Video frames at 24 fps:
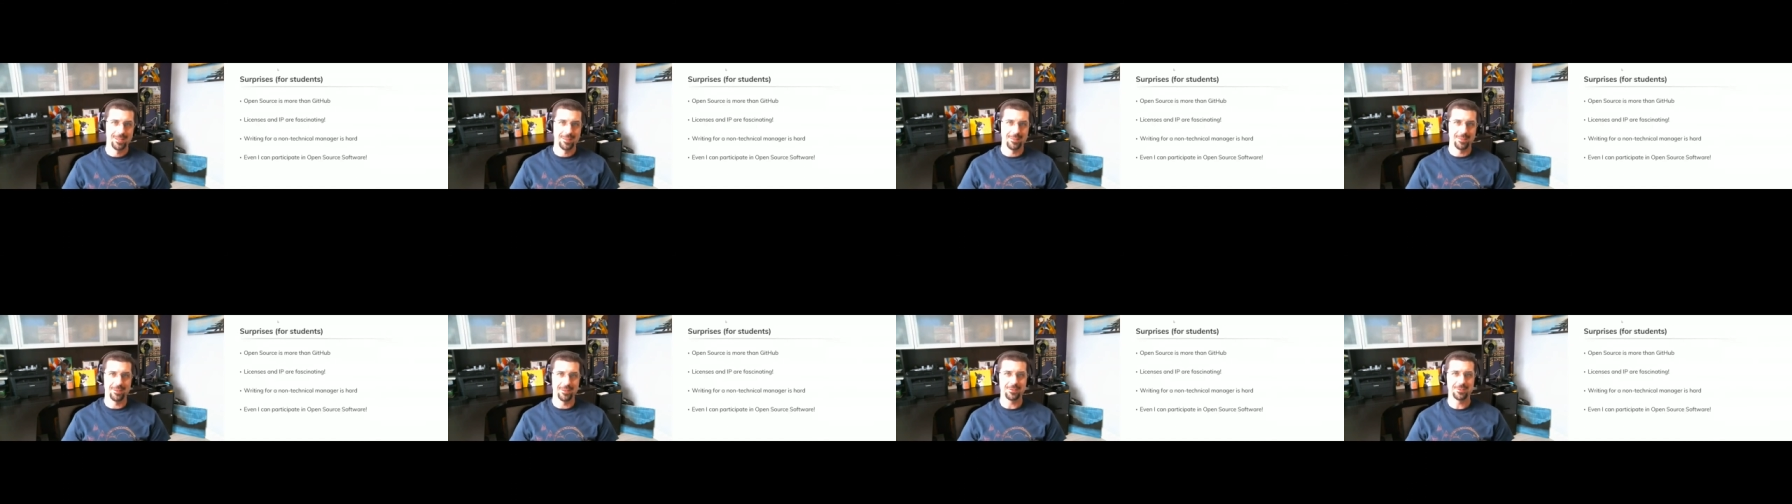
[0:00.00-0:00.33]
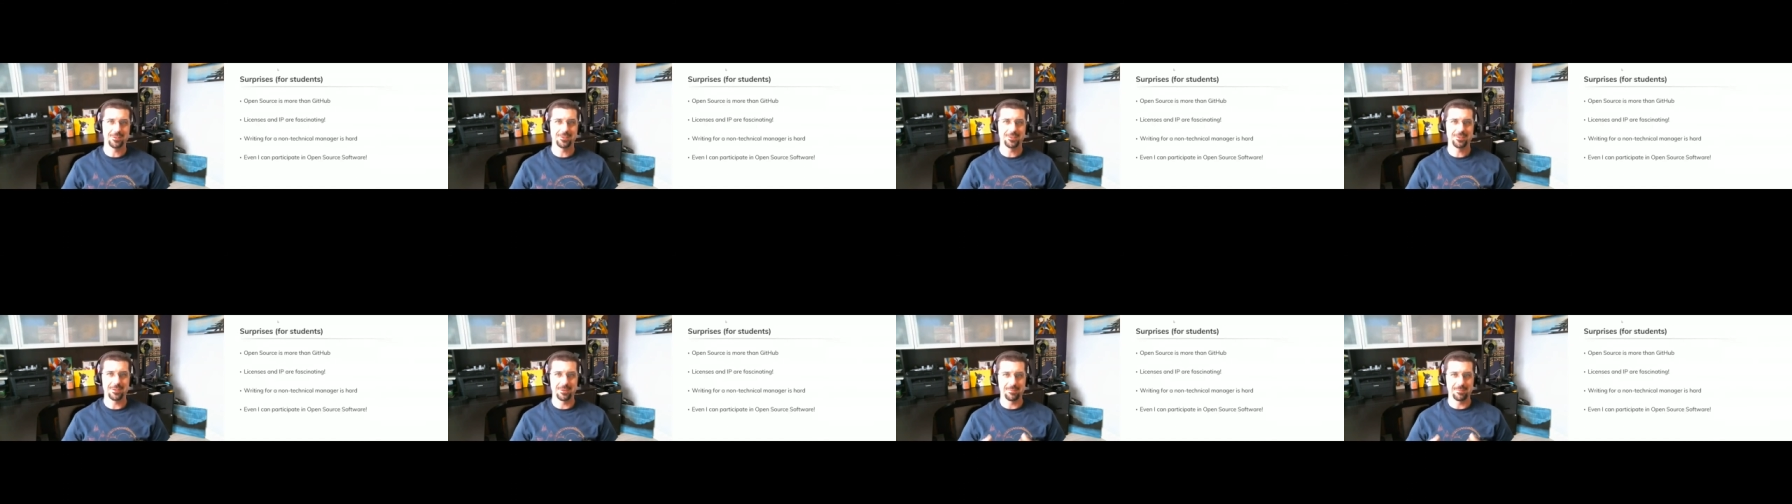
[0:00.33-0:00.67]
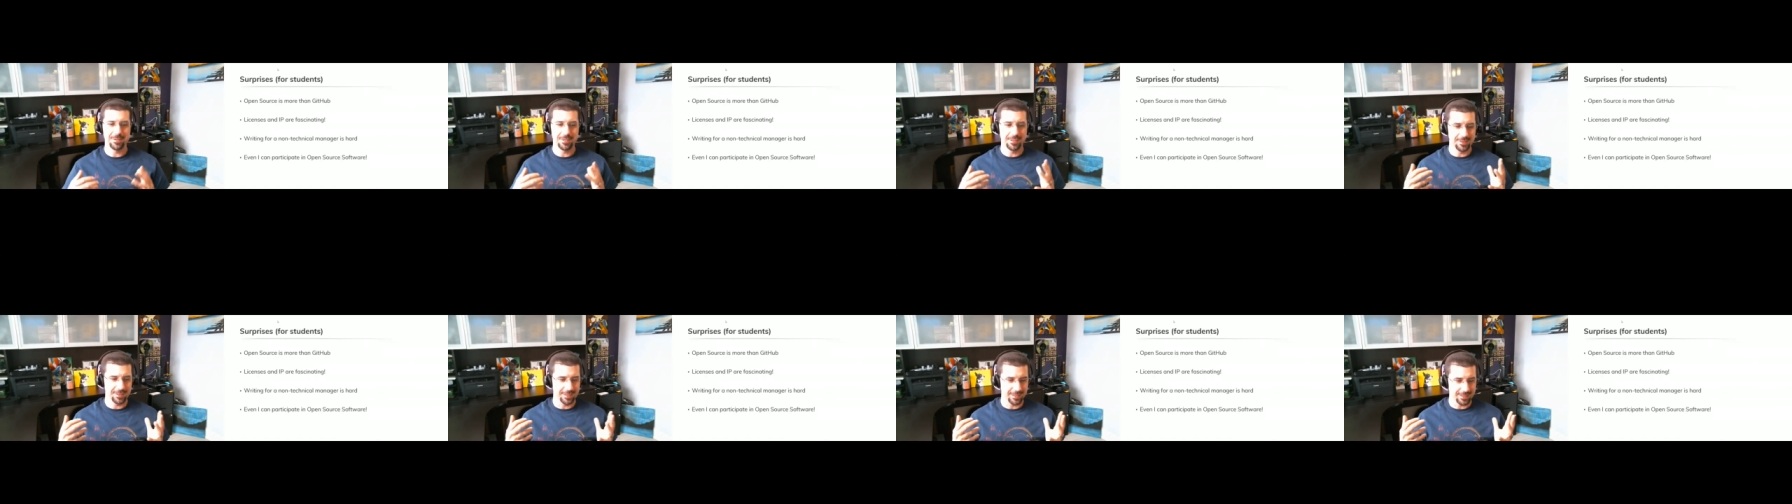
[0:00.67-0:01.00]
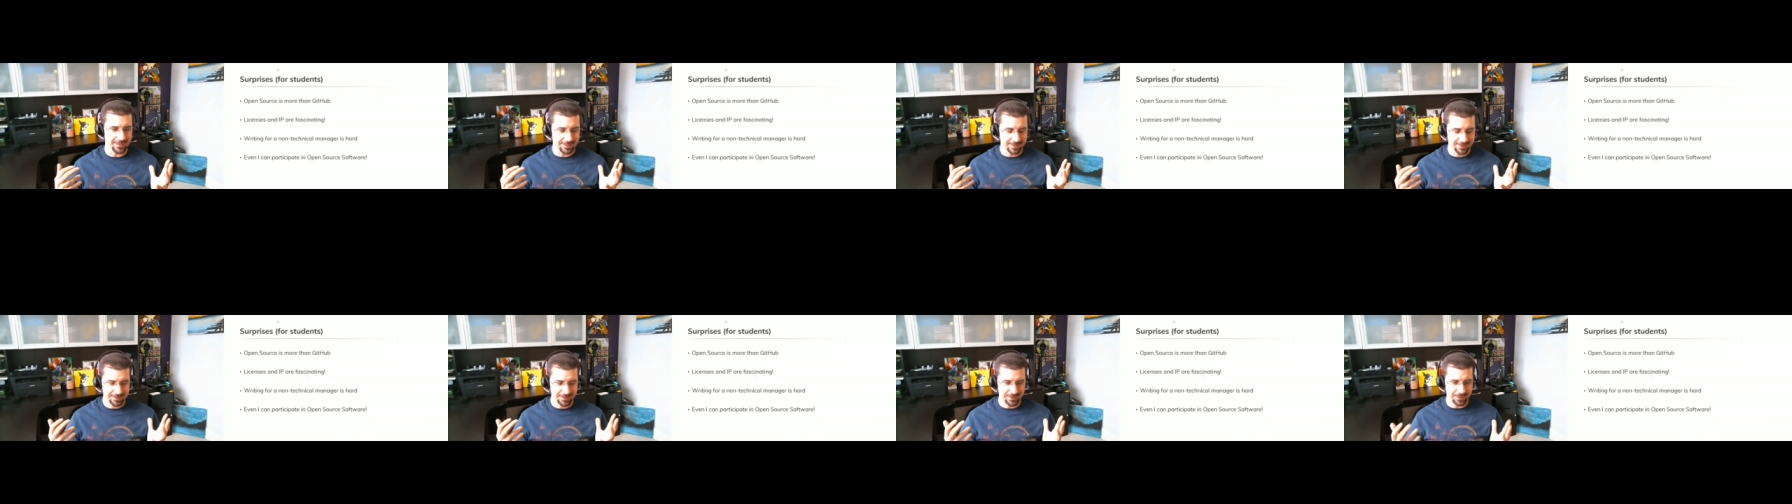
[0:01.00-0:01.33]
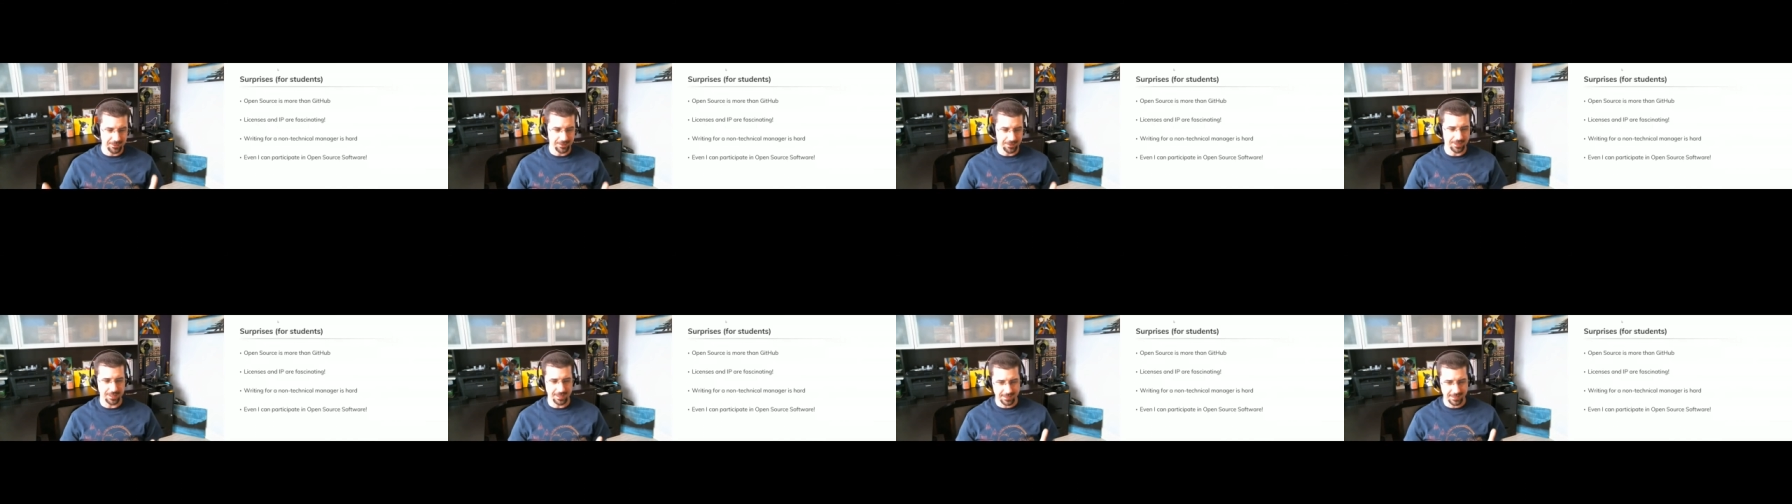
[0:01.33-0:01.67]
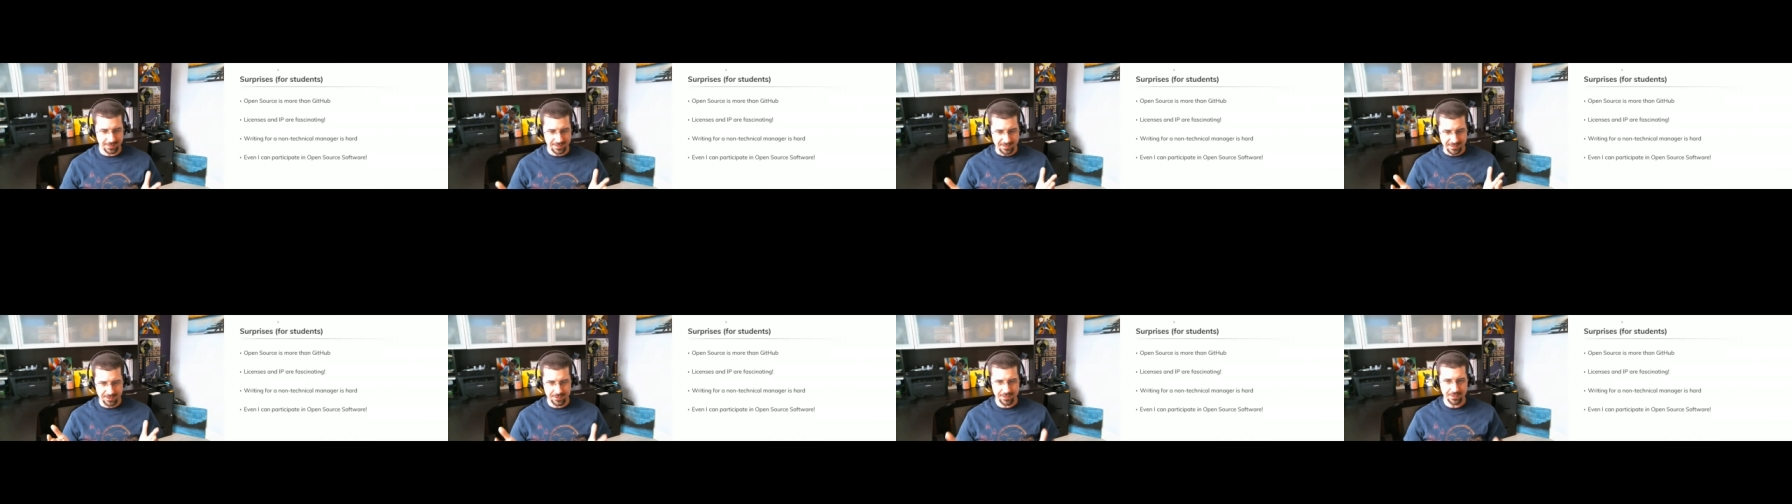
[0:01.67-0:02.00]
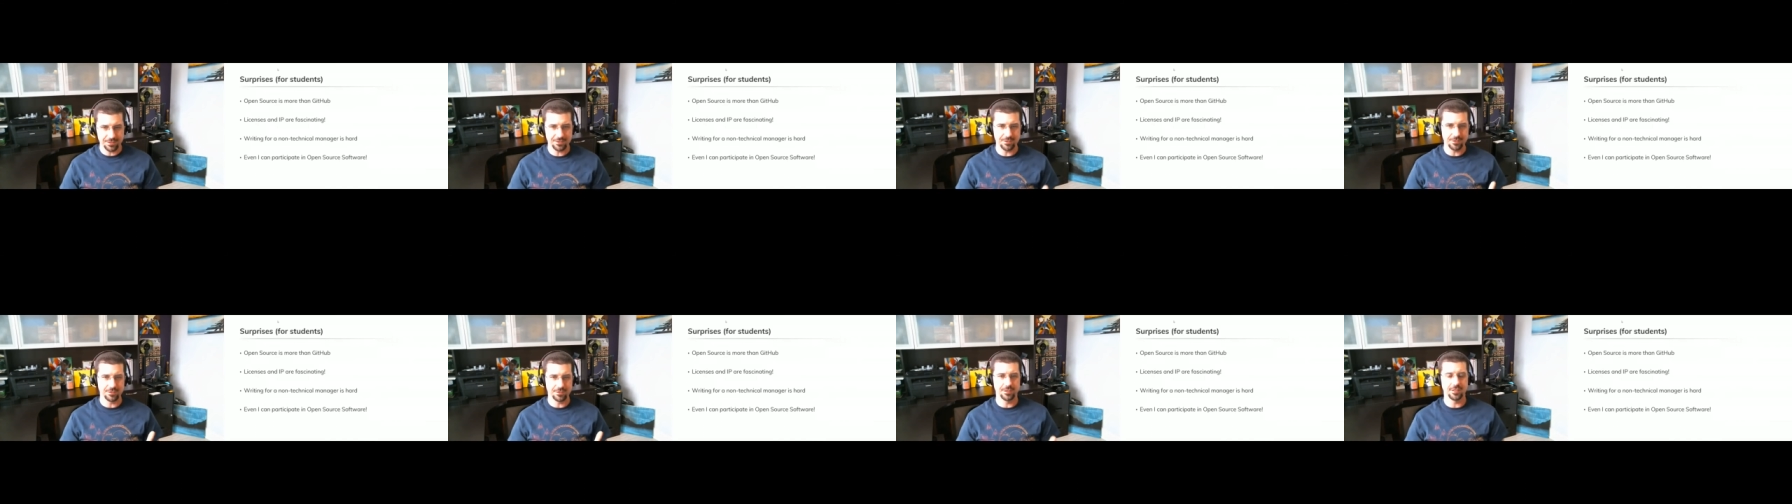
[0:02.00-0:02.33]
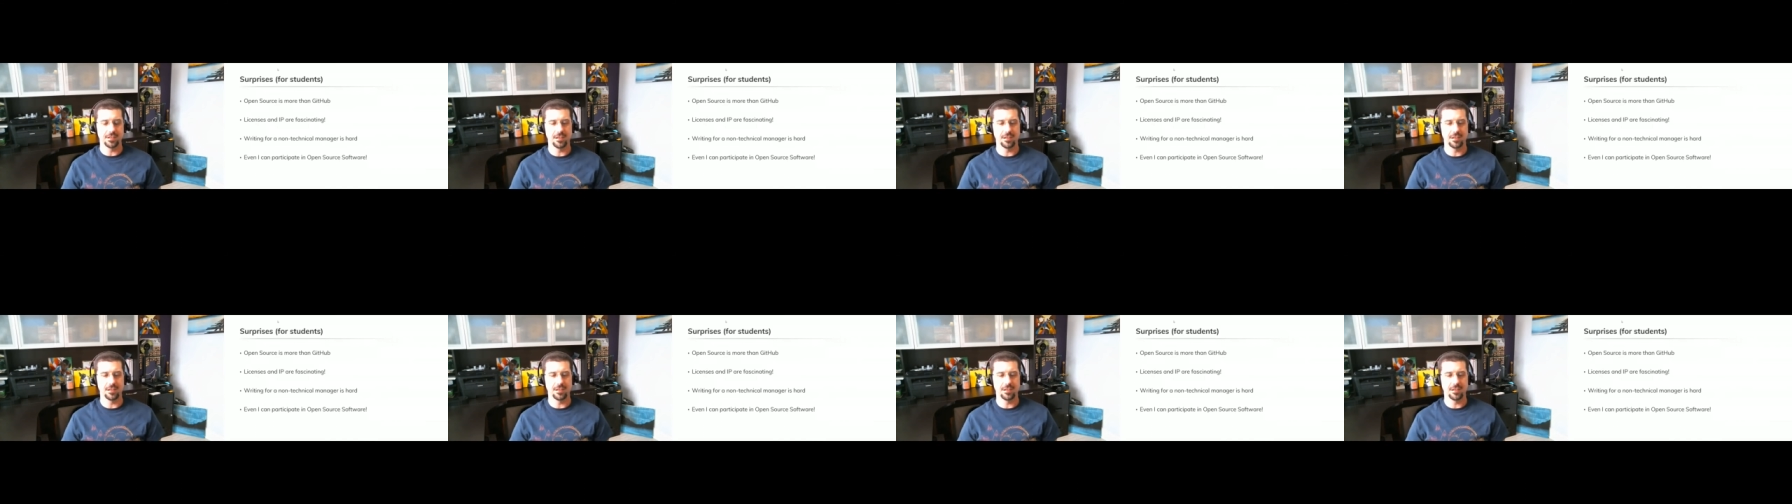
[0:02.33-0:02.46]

This is something that you know I consistently